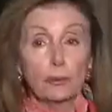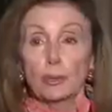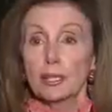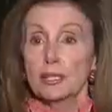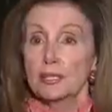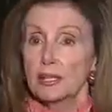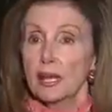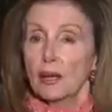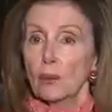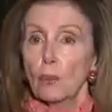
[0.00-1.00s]
for it is,
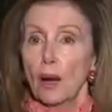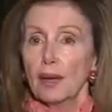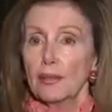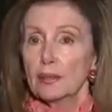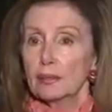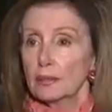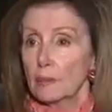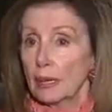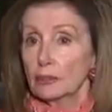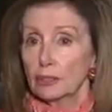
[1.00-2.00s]
why the
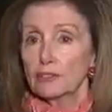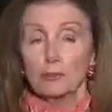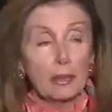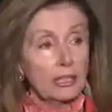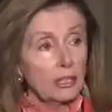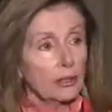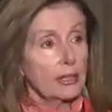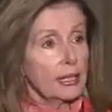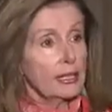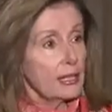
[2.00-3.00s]
amounts of money are
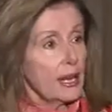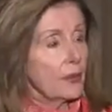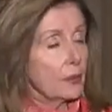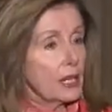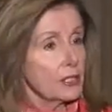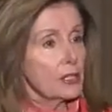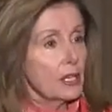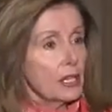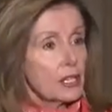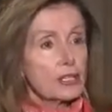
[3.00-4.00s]
needed, and the rest.
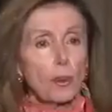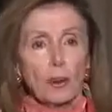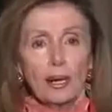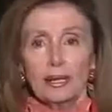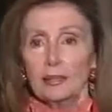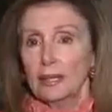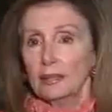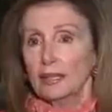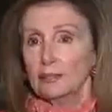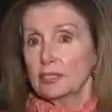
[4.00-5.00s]
So I
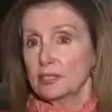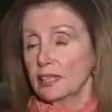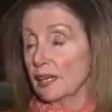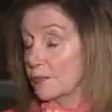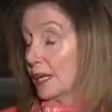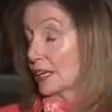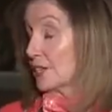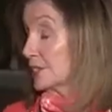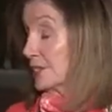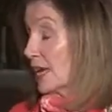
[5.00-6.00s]
have to say about
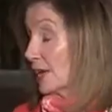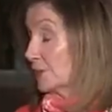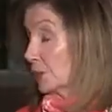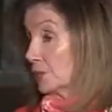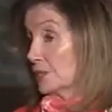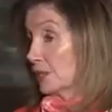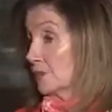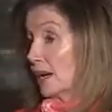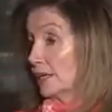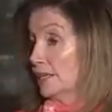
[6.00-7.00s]
our staffs, yours and
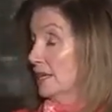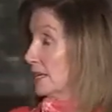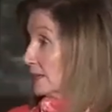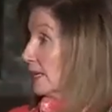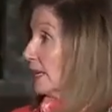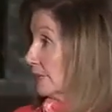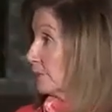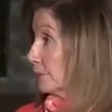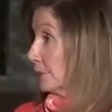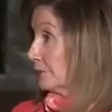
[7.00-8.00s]
mine, they have
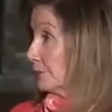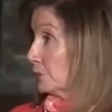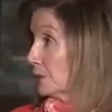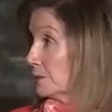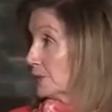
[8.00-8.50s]
performed.